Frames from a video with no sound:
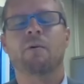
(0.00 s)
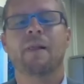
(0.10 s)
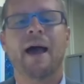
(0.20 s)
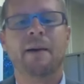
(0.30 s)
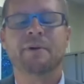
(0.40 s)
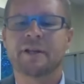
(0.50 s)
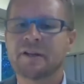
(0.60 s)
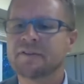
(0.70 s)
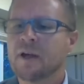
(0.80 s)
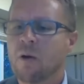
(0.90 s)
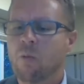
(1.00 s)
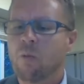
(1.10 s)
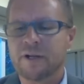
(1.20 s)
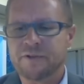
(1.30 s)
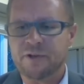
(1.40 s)
And what will happen is
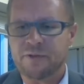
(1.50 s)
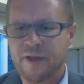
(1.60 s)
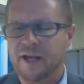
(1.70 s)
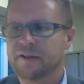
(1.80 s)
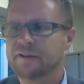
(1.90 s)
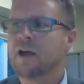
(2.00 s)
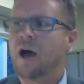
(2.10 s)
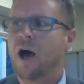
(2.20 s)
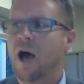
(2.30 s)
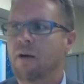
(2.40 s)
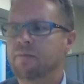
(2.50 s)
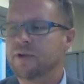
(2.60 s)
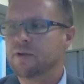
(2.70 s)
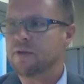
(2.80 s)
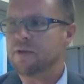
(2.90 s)
one of two things. Um,